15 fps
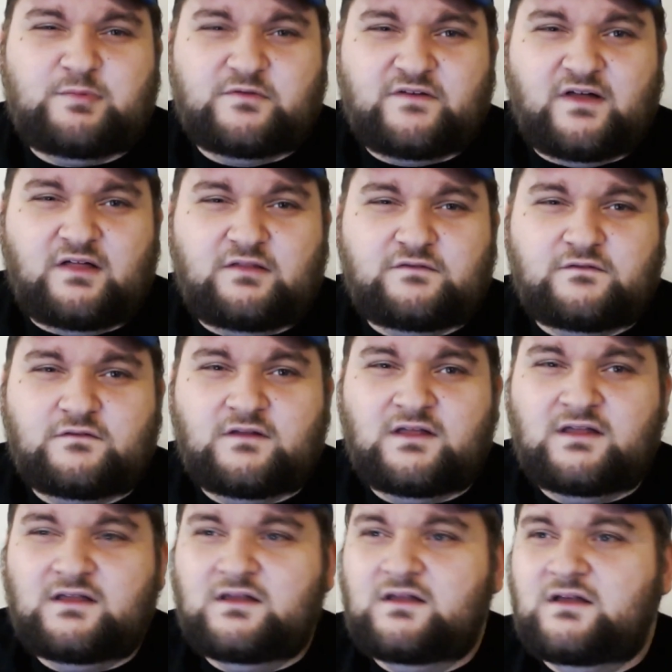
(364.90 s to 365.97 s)
of elf.
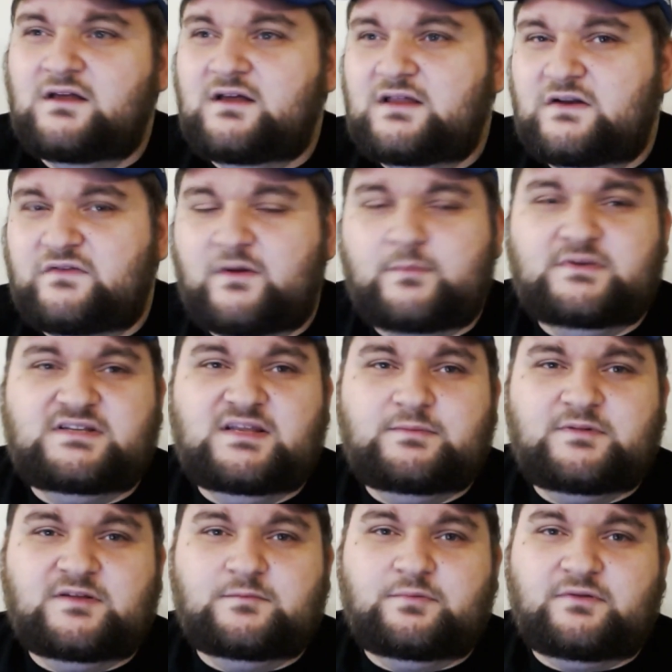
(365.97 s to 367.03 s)
And if I'm a
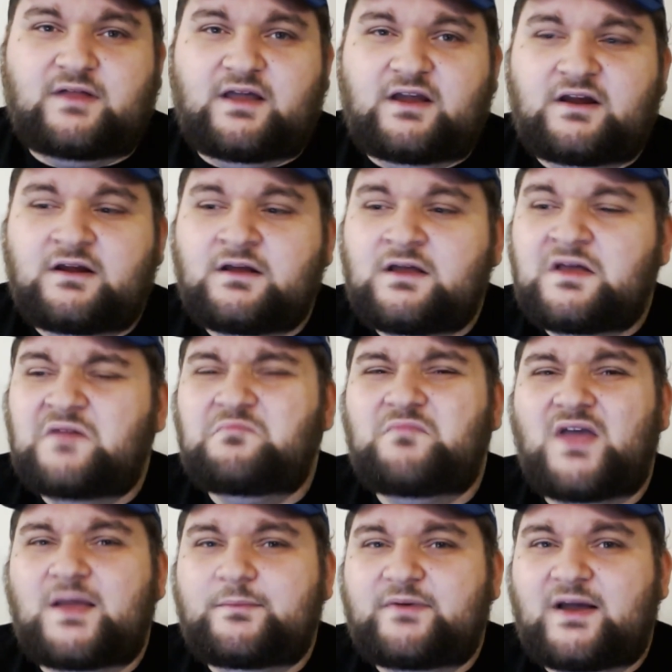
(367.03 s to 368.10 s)
Deepkin player,
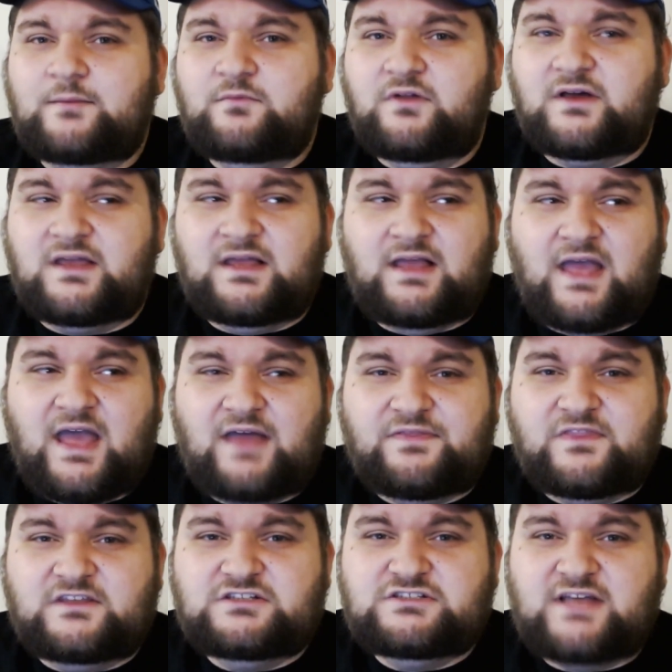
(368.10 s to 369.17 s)
maybe I'm looking at
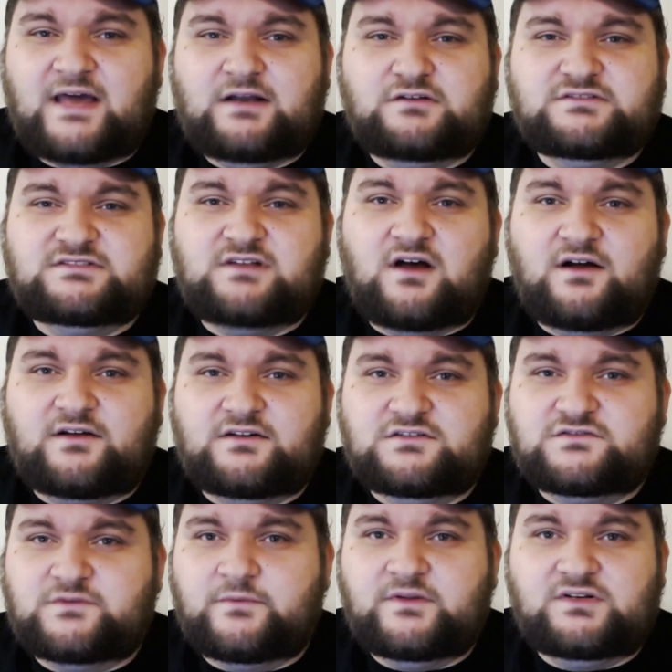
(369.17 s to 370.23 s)
the Shadow Stalkers
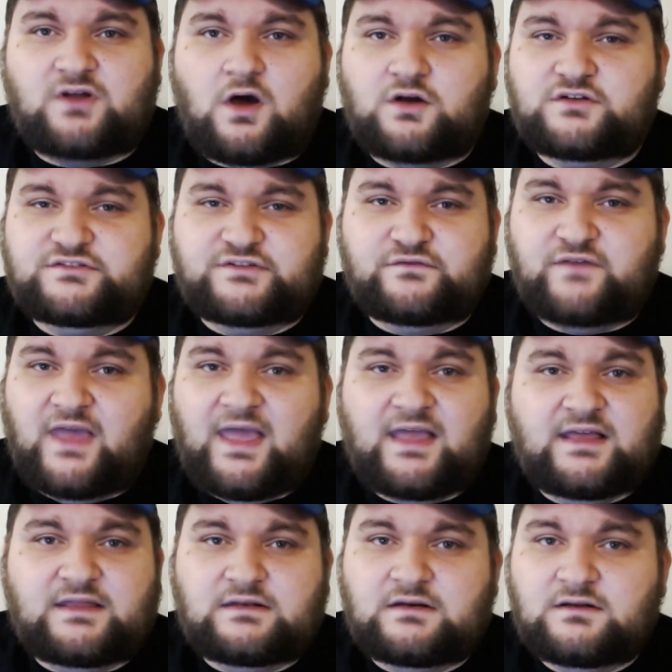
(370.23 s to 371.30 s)
from the Daughters of
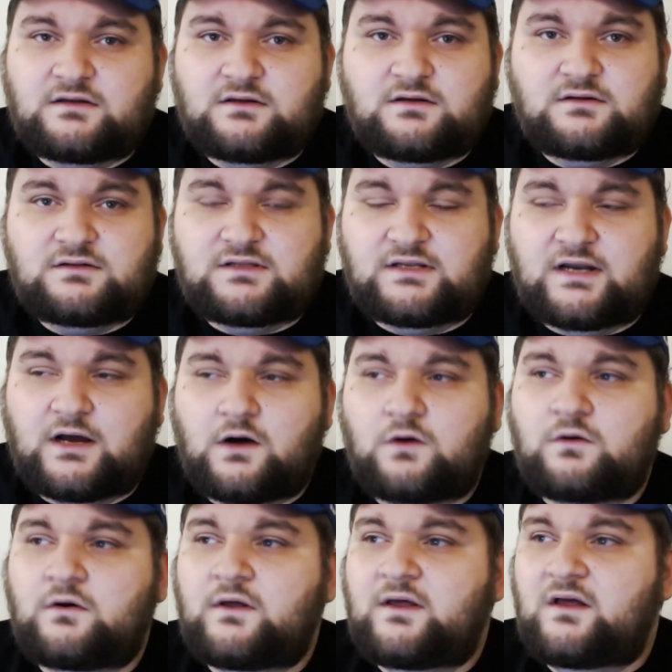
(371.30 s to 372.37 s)
Cain,
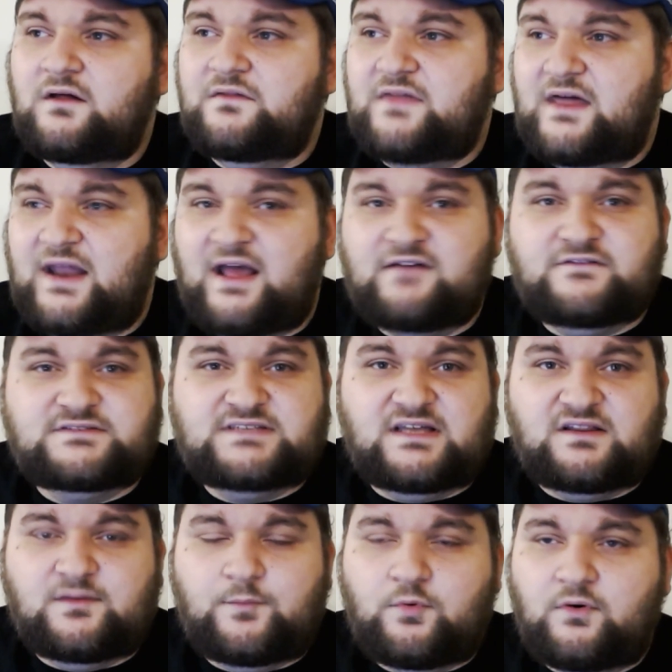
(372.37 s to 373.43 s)
that have a
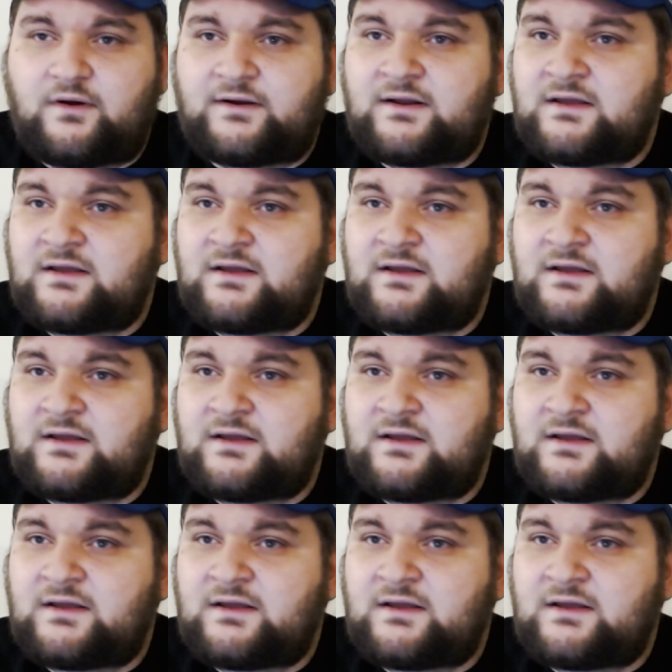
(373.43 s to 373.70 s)
teleport.